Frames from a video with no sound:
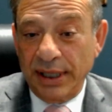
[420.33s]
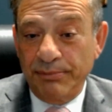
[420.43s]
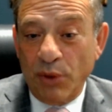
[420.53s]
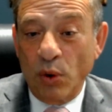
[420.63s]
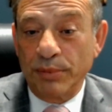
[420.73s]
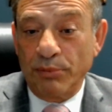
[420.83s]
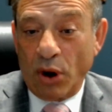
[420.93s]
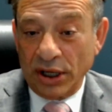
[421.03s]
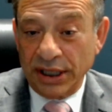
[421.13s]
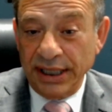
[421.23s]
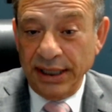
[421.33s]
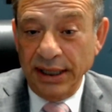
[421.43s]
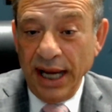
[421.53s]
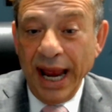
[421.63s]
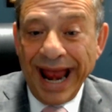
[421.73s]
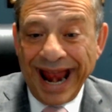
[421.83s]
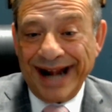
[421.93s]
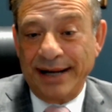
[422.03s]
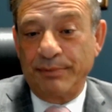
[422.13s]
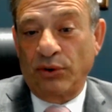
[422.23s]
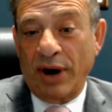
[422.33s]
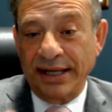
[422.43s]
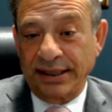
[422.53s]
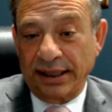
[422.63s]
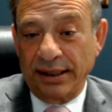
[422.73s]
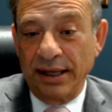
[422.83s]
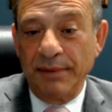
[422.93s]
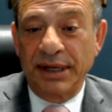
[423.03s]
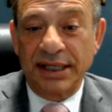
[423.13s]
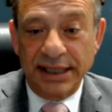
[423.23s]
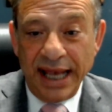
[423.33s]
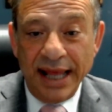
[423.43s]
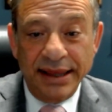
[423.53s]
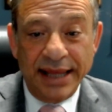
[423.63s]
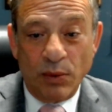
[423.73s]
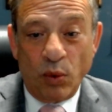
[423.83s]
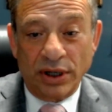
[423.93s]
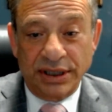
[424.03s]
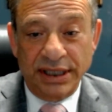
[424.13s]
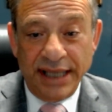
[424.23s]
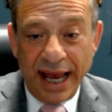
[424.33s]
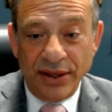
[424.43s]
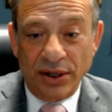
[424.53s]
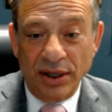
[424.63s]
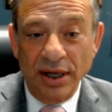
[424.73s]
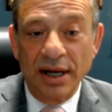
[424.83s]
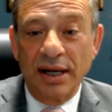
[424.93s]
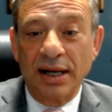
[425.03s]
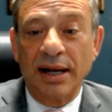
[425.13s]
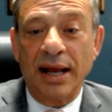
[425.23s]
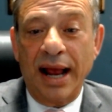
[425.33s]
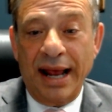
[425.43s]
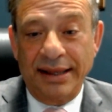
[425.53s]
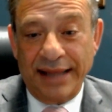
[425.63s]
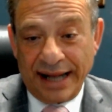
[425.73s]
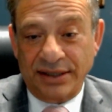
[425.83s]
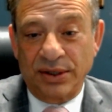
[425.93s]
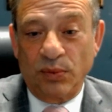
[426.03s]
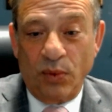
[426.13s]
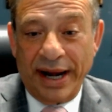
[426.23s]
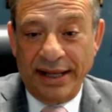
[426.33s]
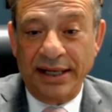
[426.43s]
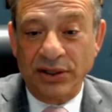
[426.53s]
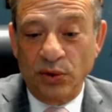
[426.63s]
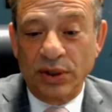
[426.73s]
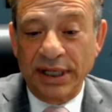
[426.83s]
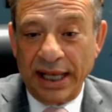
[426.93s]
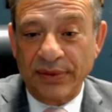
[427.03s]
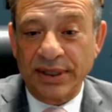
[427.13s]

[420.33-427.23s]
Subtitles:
in both marketing and in pricing. Because again, they work together, and that's the way that you can get